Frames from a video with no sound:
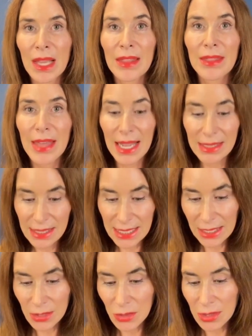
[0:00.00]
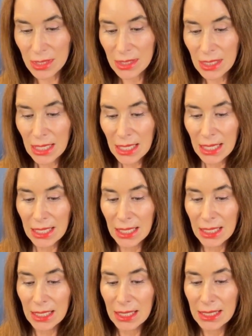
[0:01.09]
that's dangerous.
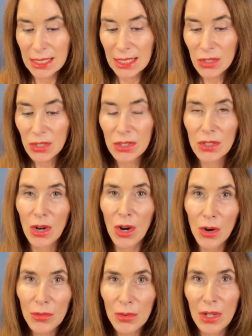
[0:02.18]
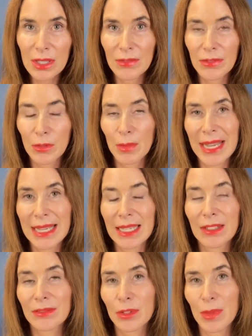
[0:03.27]
In addition to overall inflama
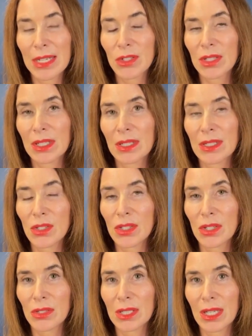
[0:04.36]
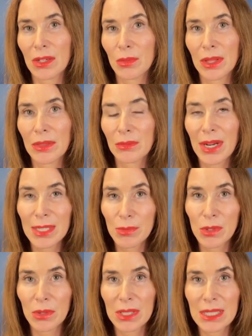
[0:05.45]
inflammation, it's associated with
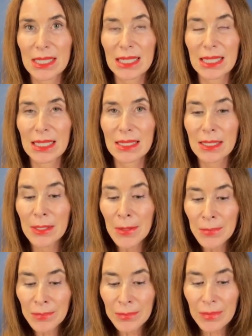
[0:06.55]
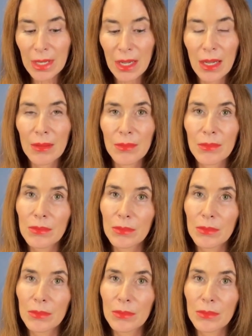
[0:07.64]
respiratory disease. Um,